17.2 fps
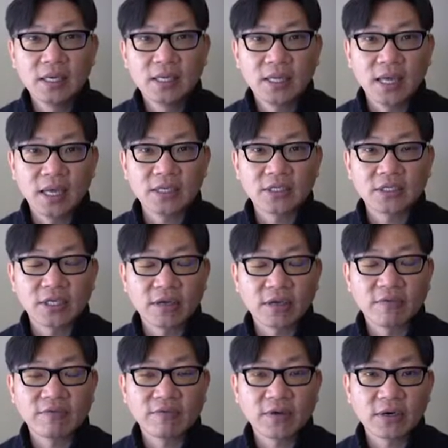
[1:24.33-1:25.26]
That is
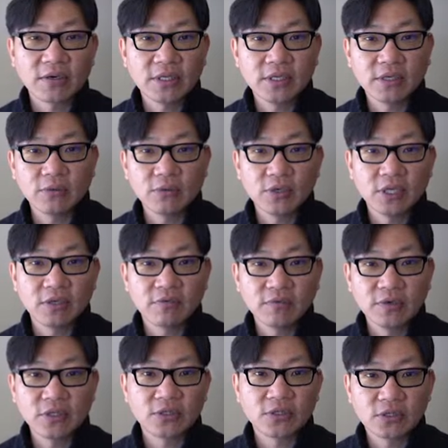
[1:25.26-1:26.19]
a fairly unique
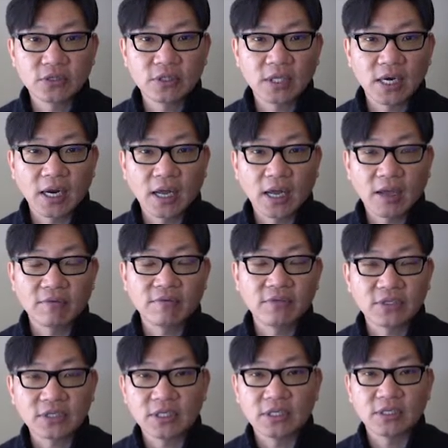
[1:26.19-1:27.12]
feature that I
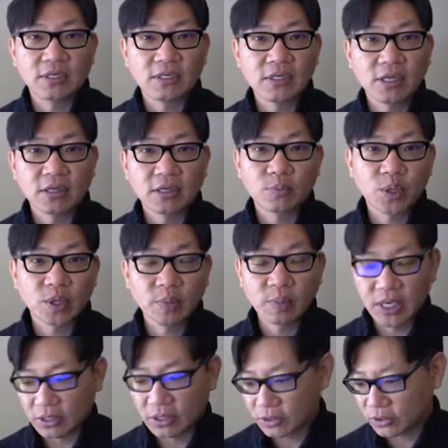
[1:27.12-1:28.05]
haven't seen in the other bread
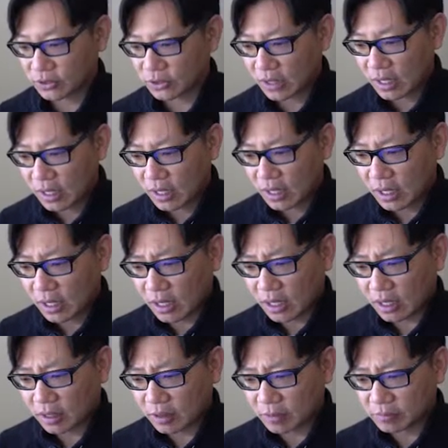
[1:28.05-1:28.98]
makers.
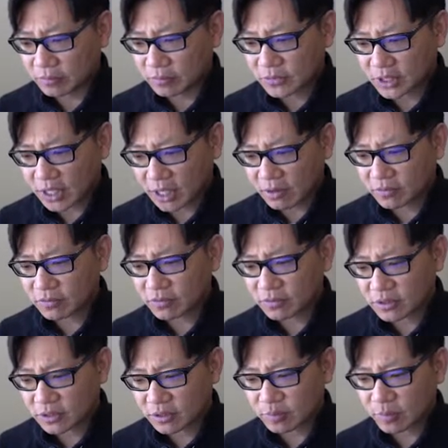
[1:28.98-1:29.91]
It's kind of
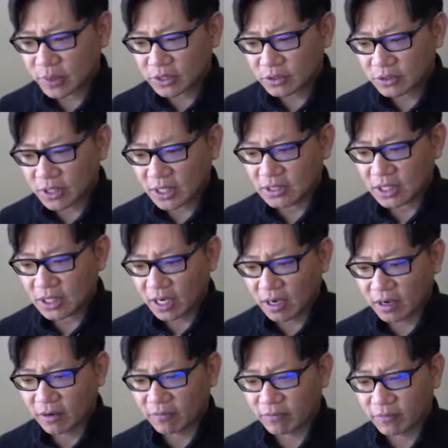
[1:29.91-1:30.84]
special, nice to
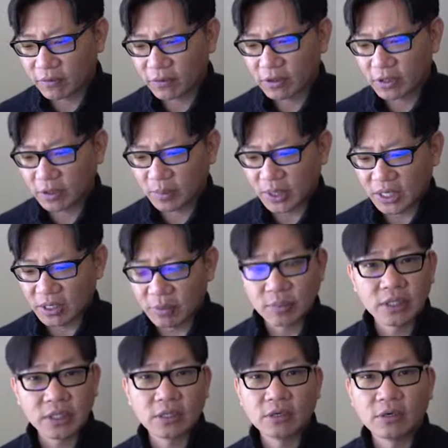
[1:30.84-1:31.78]
have for anybody,
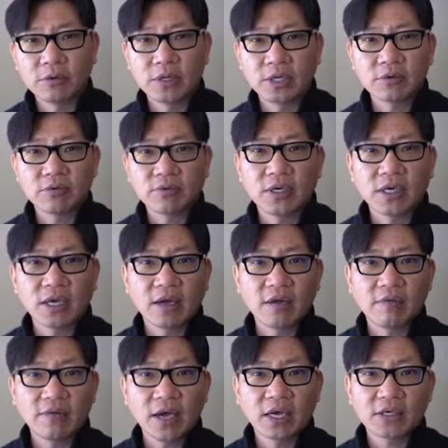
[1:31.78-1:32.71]
but you know what, when
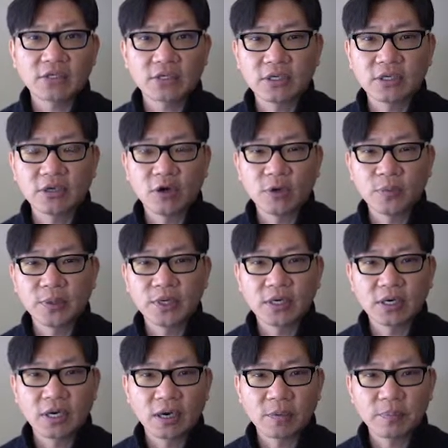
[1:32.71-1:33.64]
I've actually opened
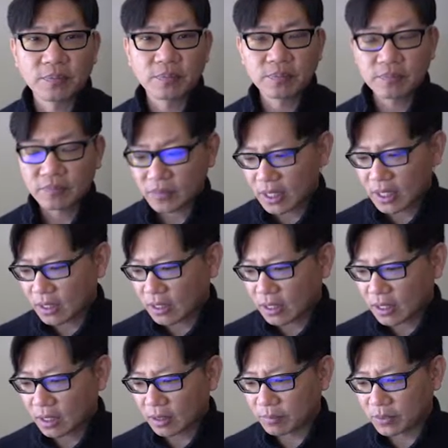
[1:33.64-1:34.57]
it up
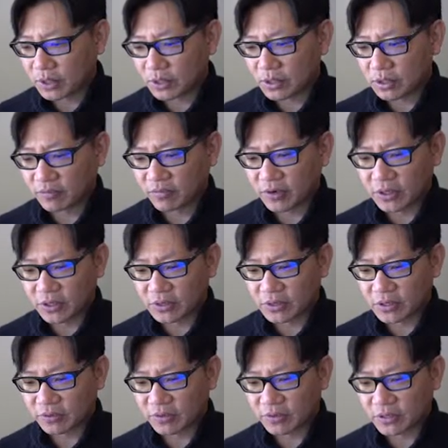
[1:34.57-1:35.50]
during the
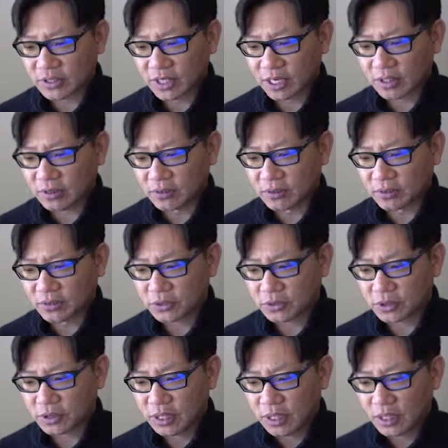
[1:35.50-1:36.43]
various different
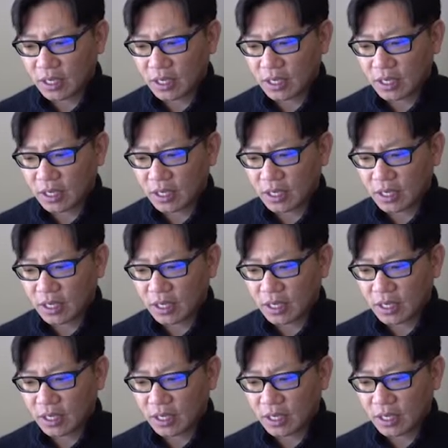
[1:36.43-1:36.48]
cycles,